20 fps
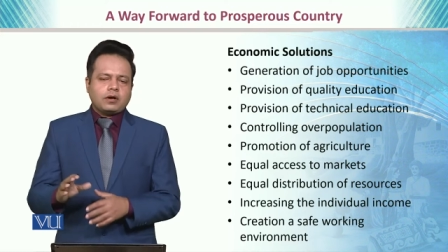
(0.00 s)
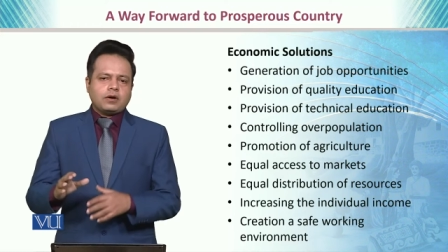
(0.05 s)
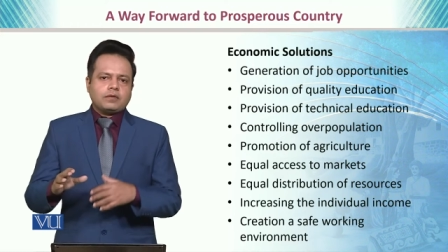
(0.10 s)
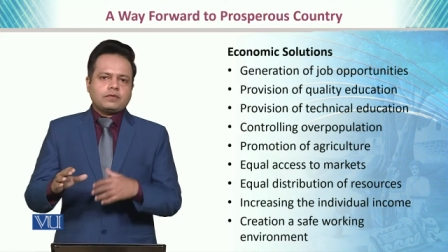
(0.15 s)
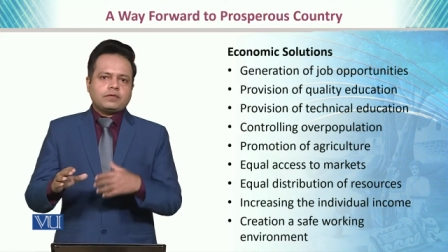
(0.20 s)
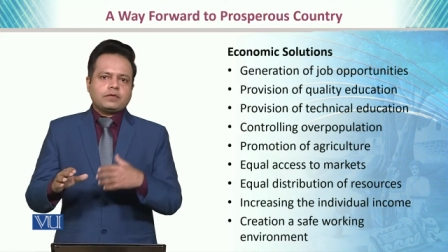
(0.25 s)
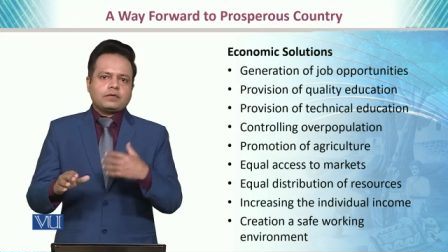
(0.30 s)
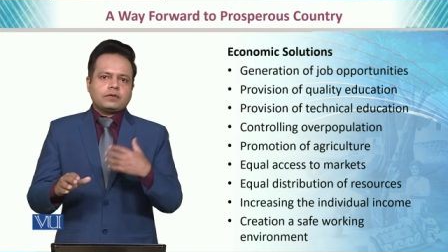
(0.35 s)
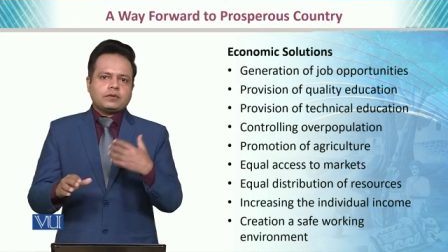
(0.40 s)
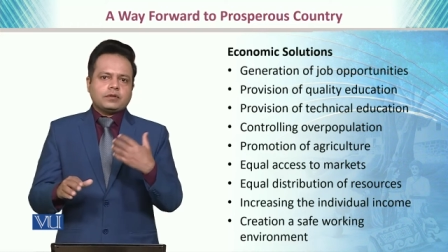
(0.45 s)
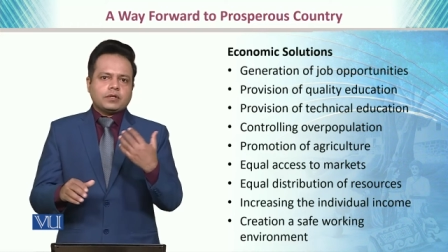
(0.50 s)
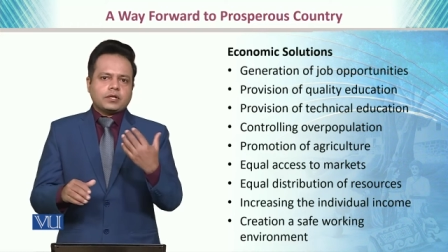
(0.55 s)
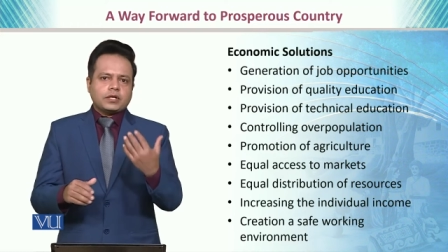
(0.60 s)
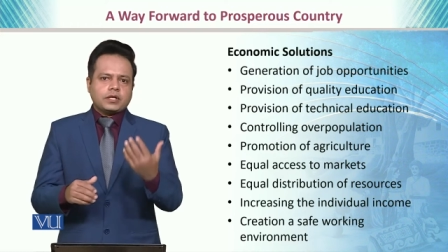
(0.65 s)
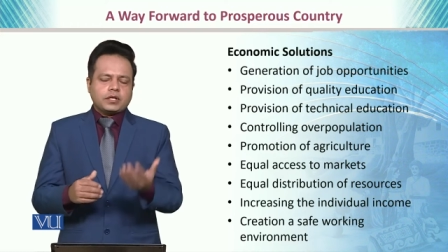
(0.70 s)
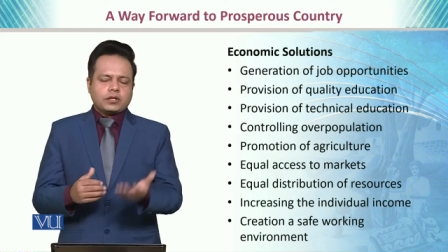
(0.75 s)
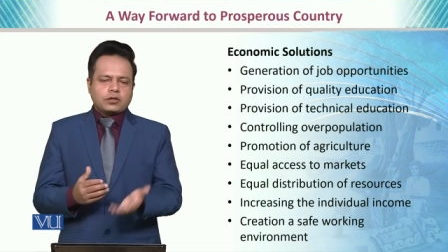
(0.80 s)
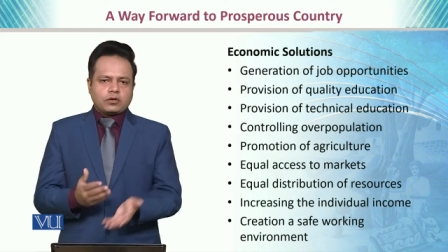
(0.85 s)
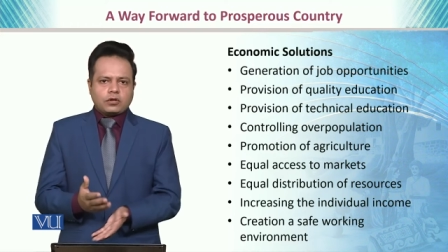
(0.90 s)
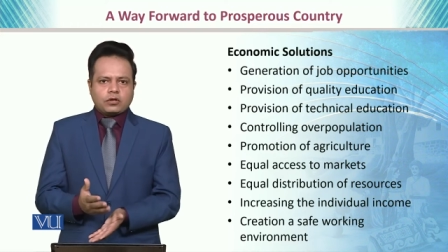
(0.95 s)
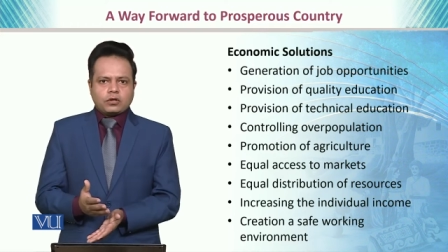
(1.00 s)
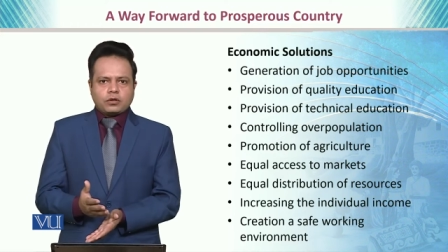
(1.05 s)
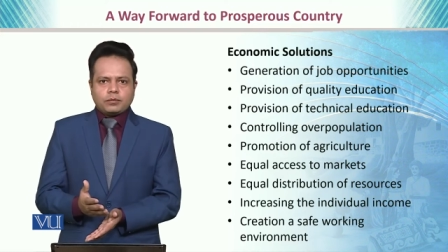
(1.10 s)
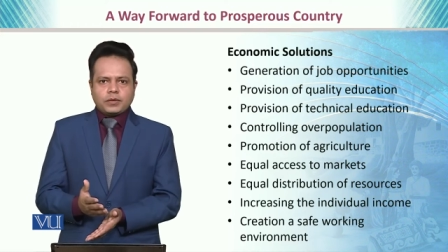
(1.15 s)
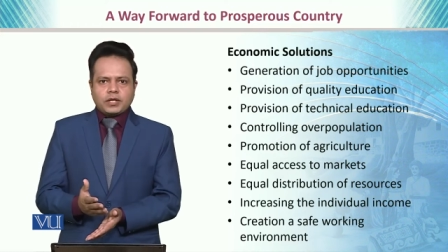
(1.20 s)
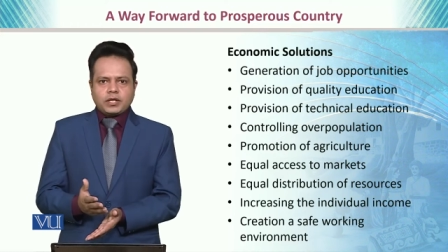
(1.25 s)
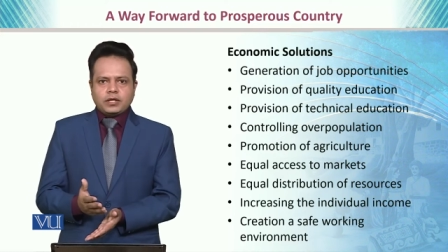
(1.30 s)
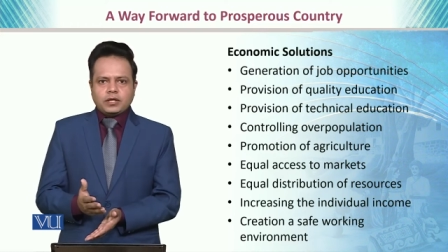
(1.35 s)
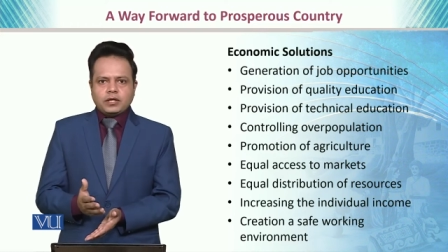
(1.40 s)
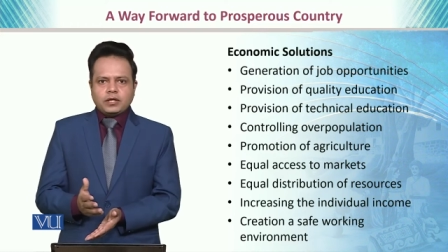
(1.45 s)
of the
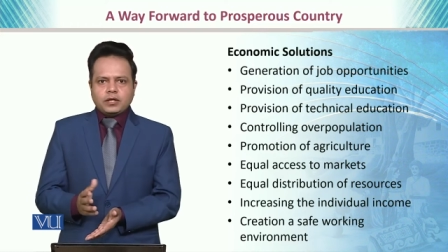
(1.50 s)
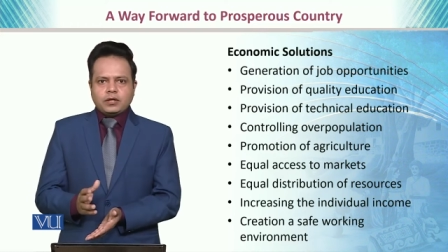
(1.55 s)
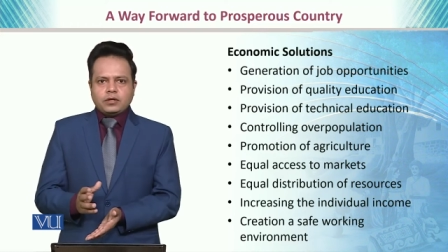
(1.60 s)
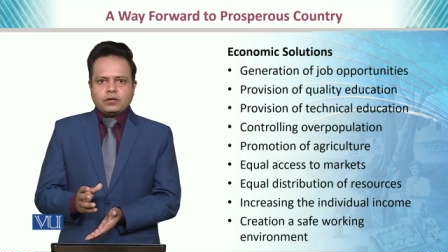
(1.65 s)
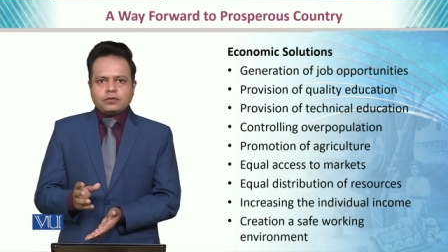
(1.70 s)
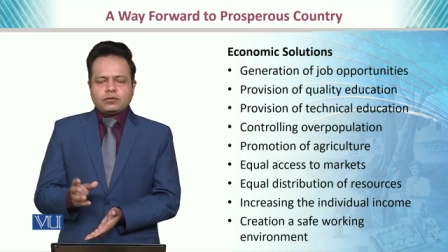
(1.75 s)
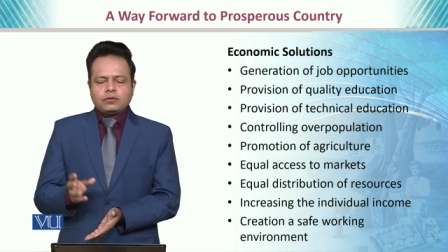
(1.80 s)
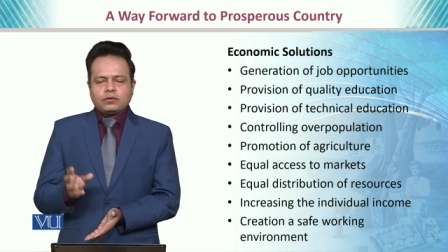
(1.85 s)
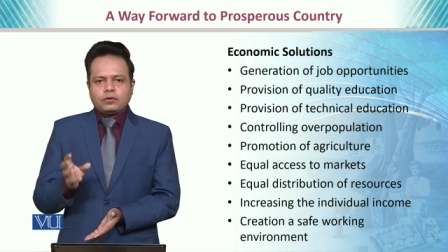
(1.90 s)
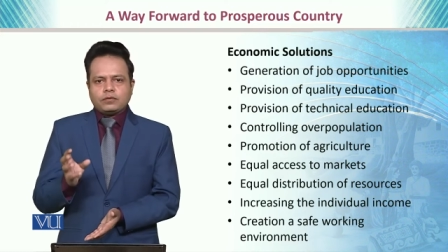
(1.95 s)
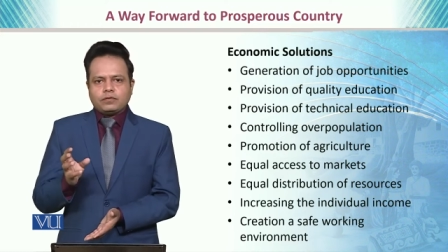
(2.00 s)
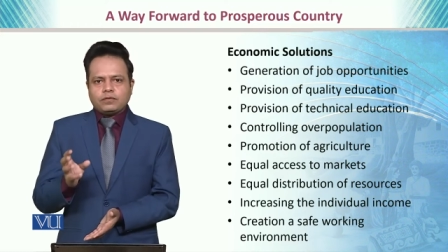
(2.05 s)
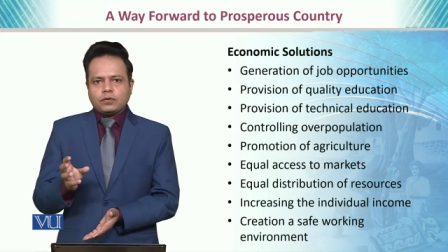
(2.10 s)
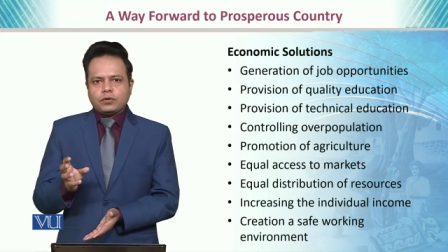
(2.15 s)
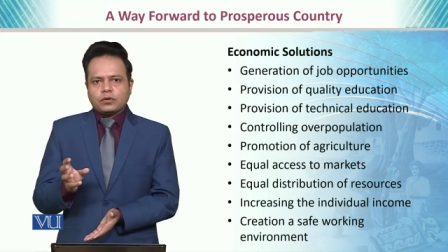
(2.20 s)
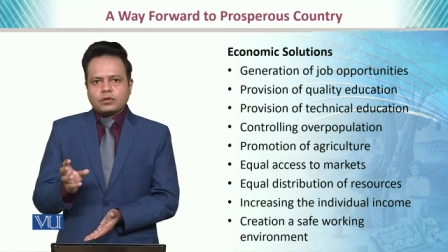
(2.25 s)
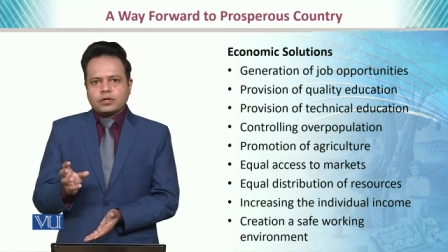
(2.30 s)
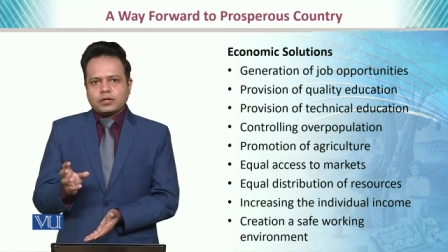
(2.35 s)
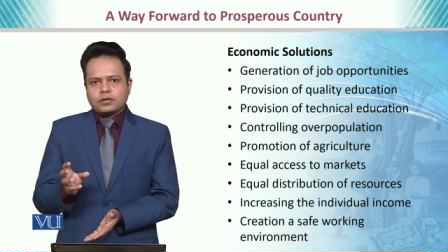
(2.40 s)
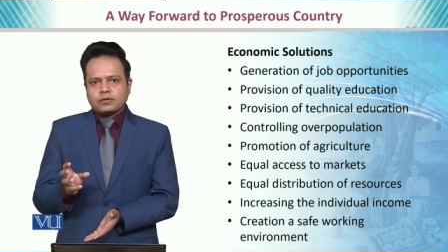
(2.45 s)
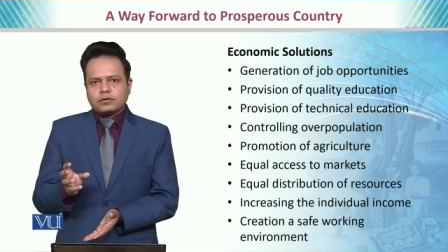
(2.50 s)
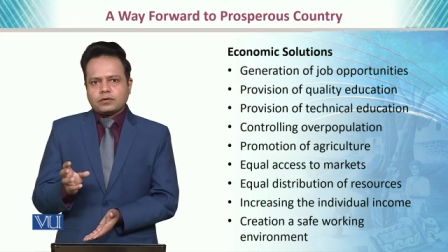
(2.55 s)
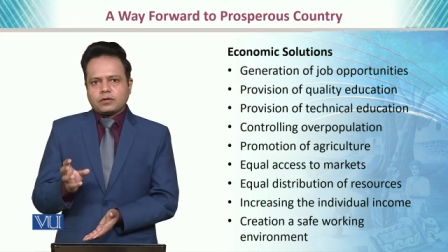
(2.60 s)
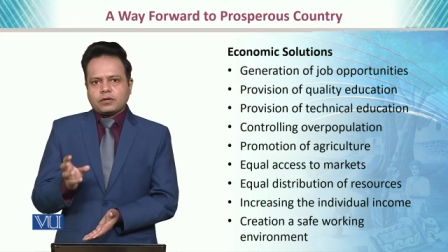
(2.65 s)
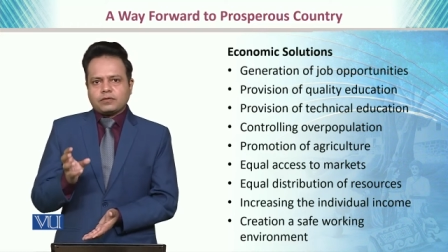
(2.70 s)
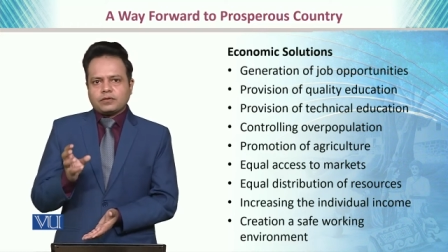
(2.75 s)
economy so the focus